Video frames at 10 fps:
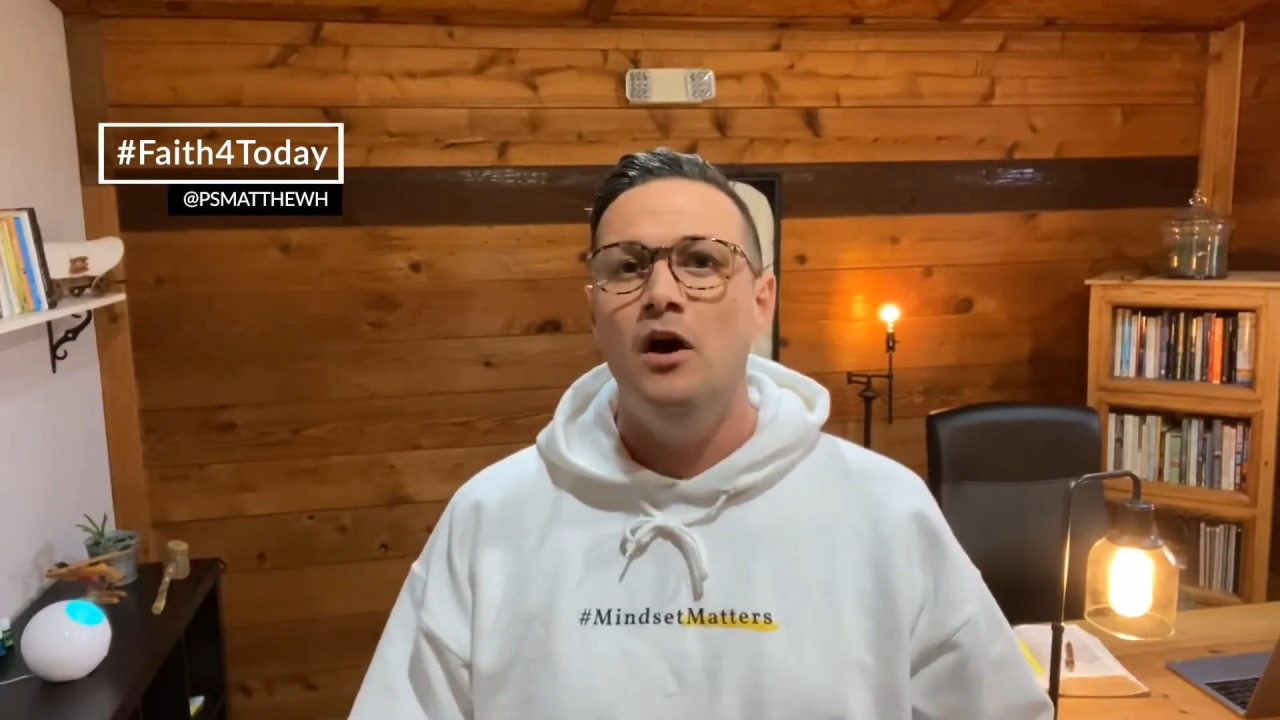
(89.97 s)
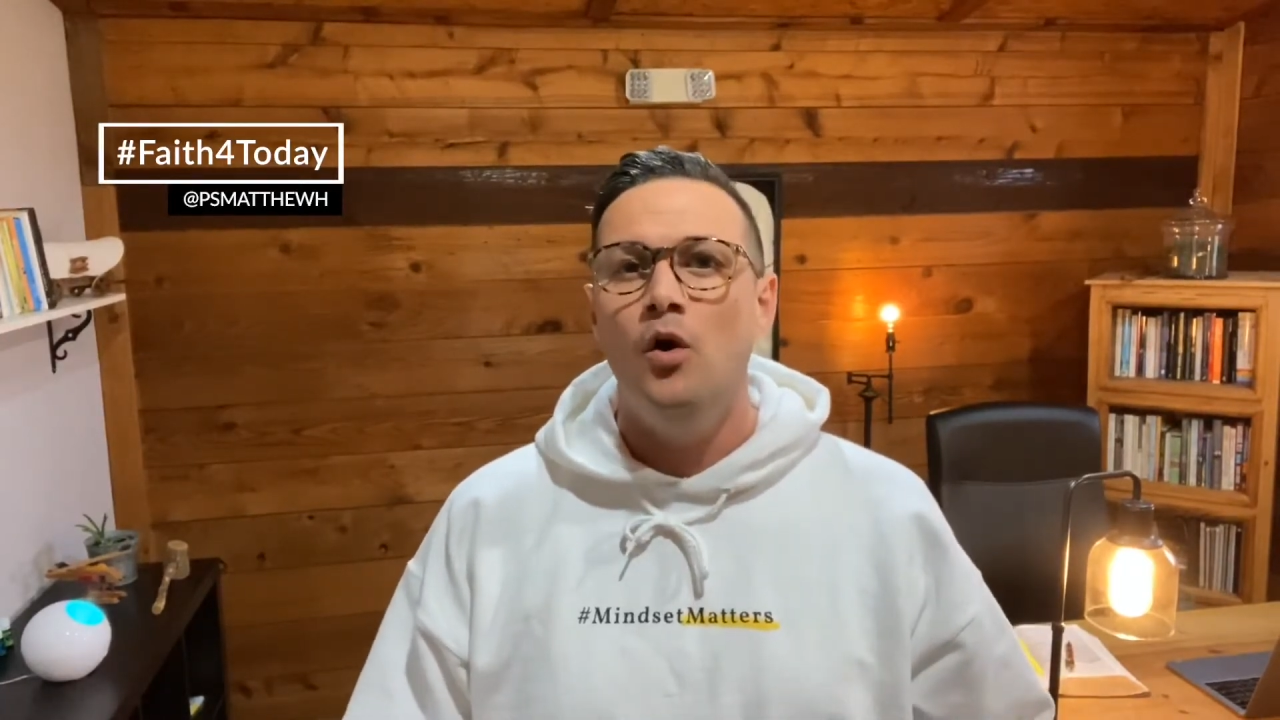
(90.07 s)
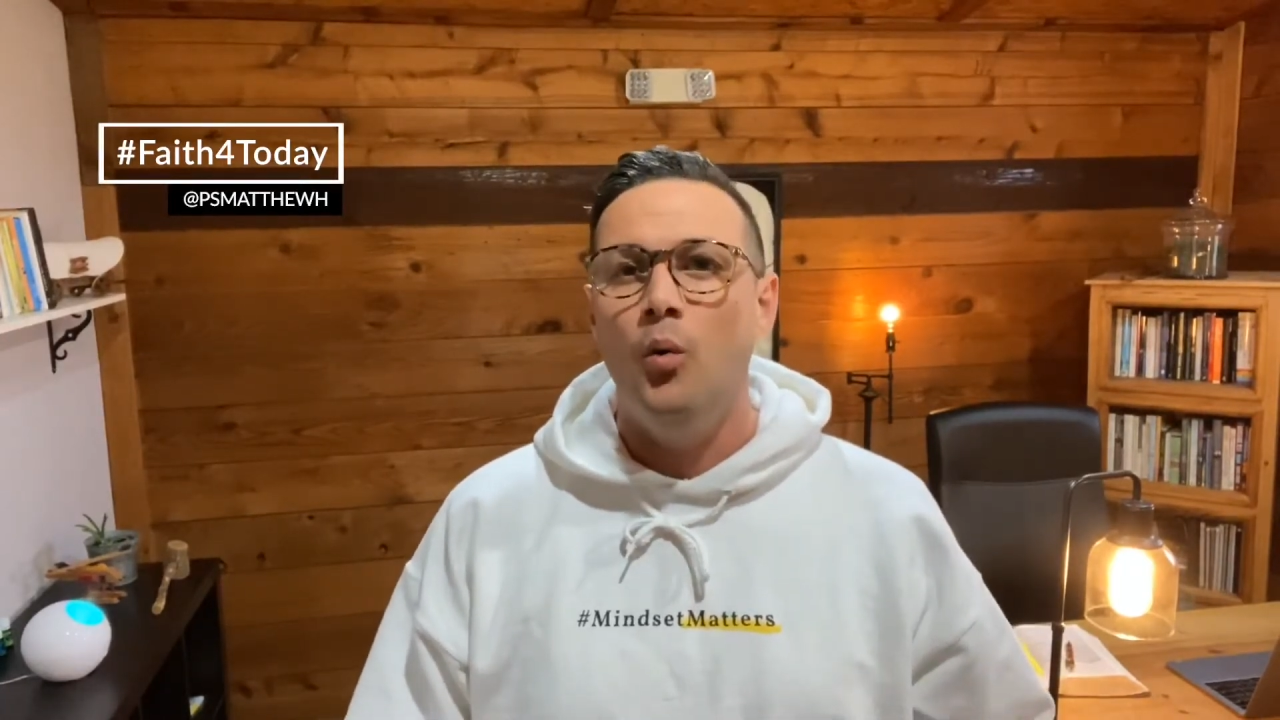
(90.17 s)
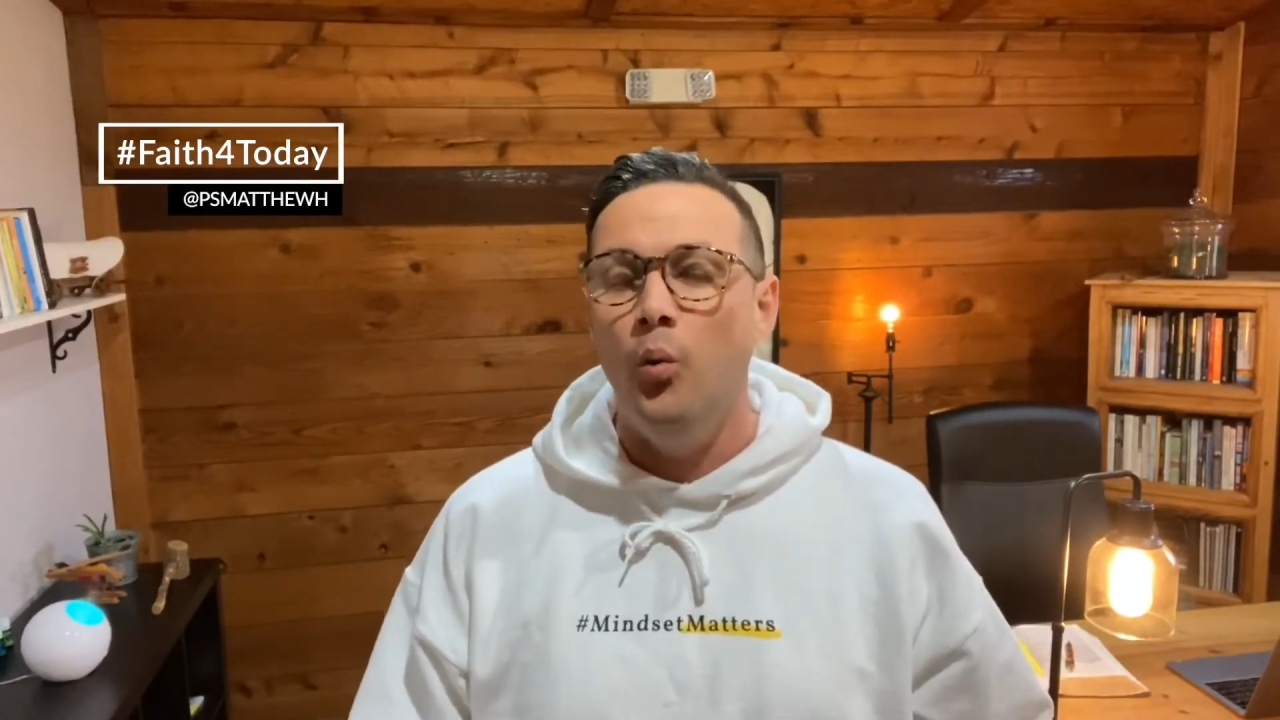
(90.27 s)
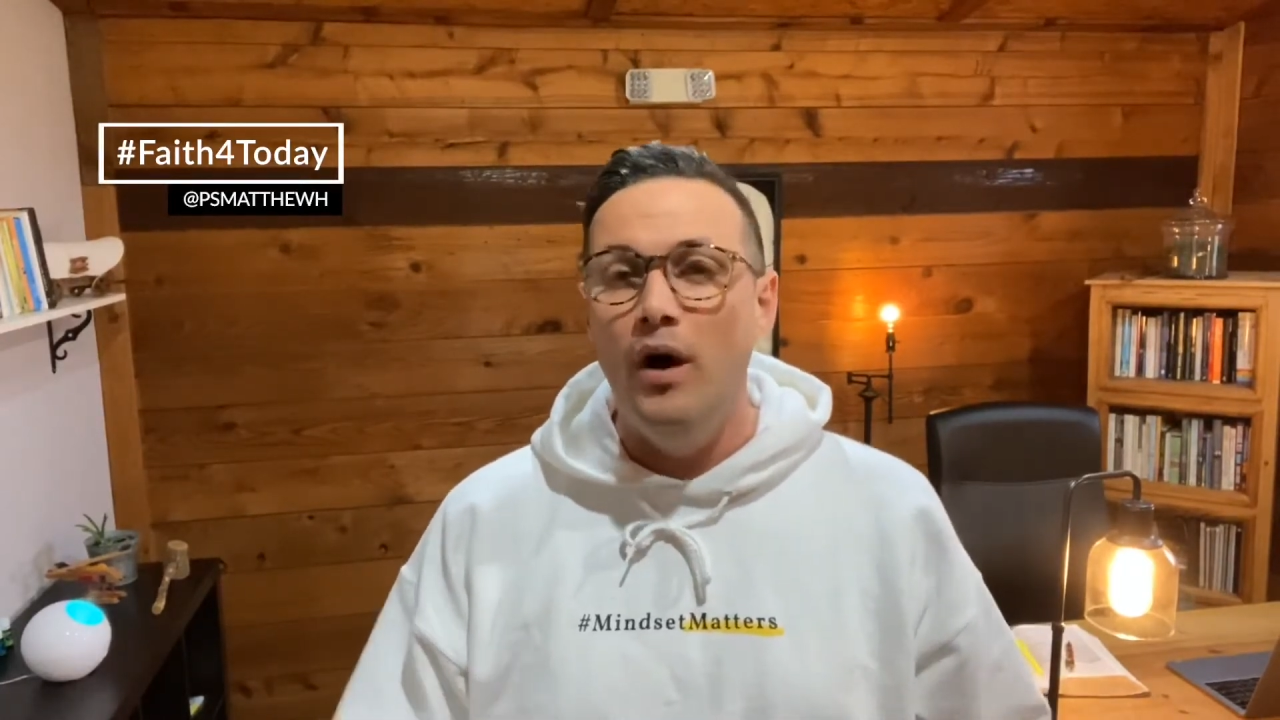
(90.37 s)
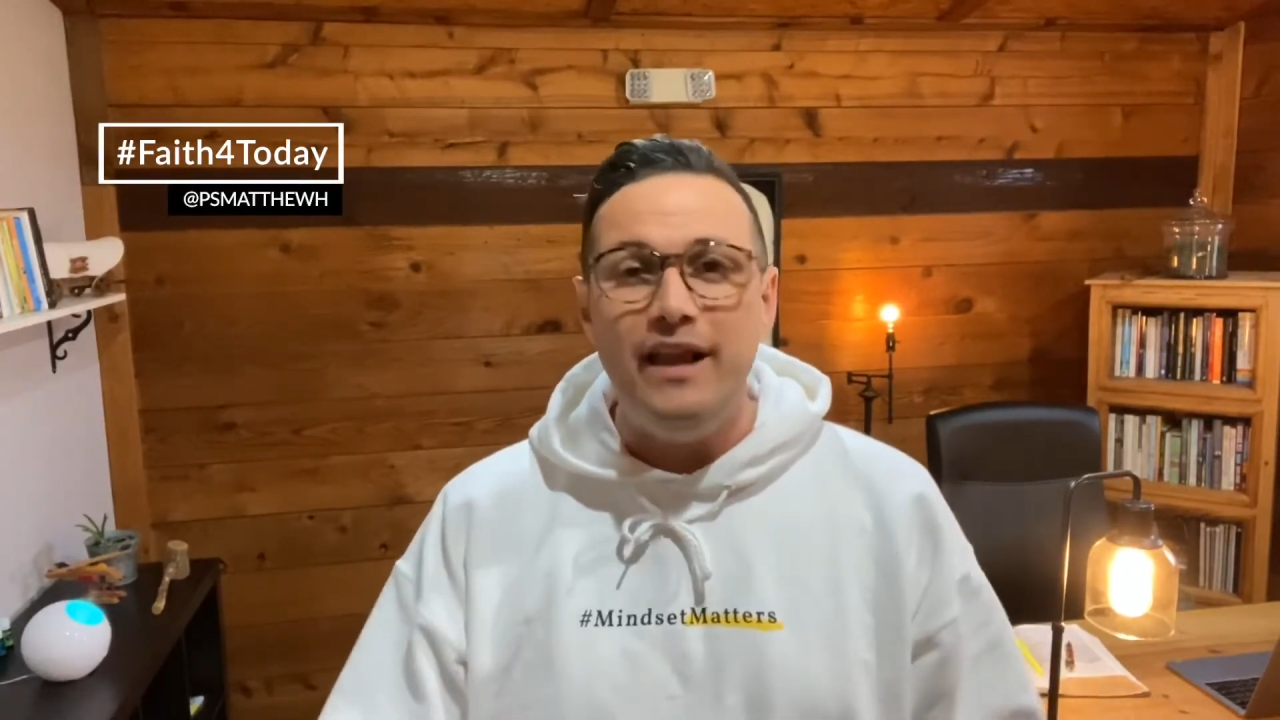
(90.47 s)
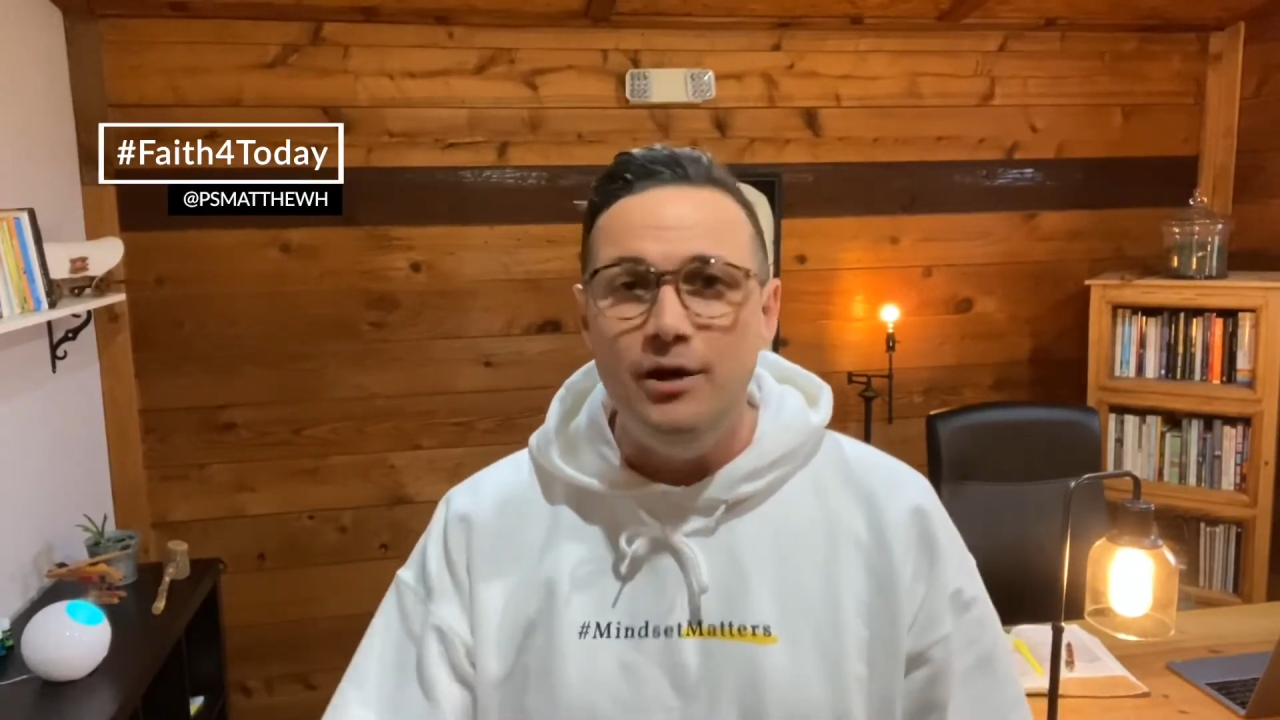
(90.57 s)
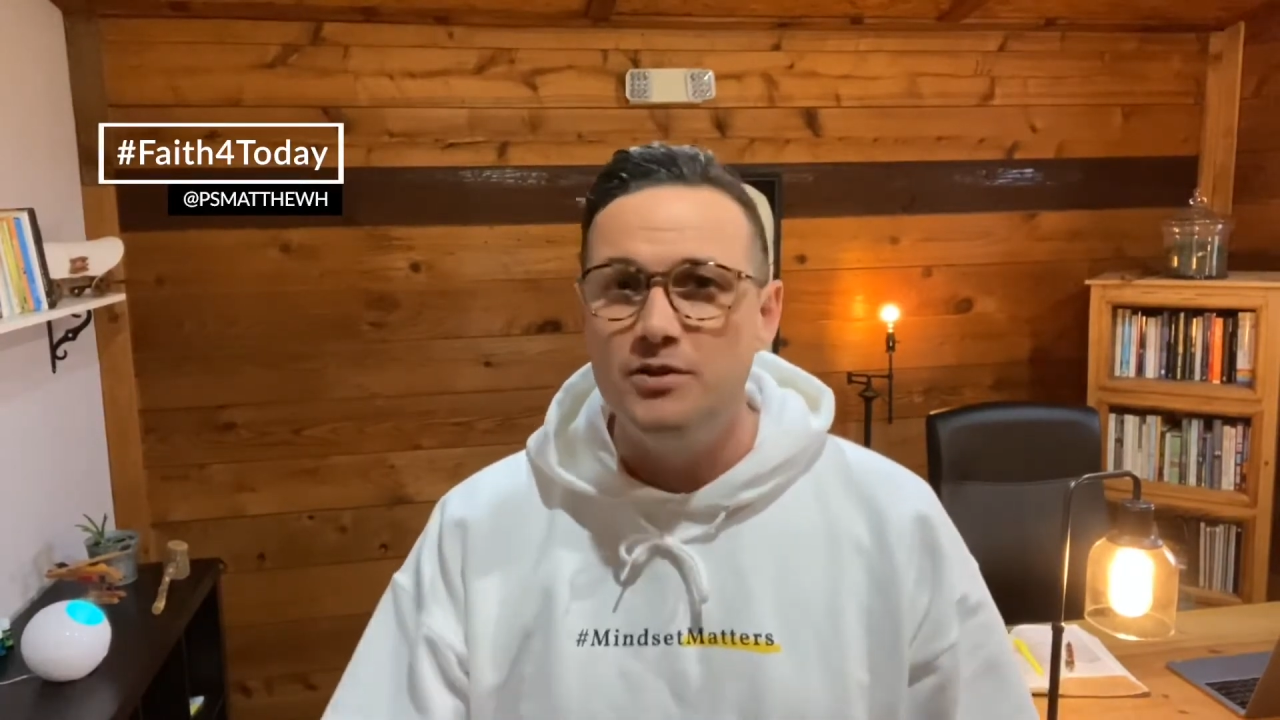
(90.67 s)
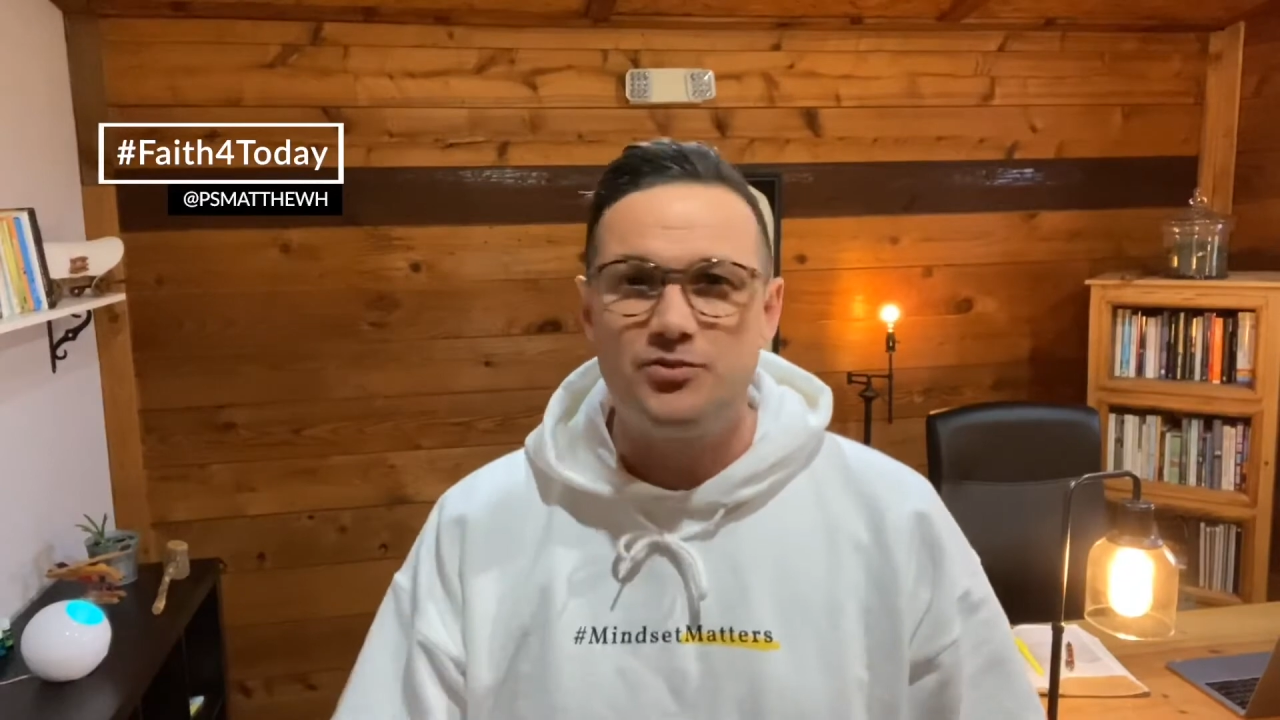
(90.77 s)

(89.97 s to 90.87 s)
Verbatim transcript: what he was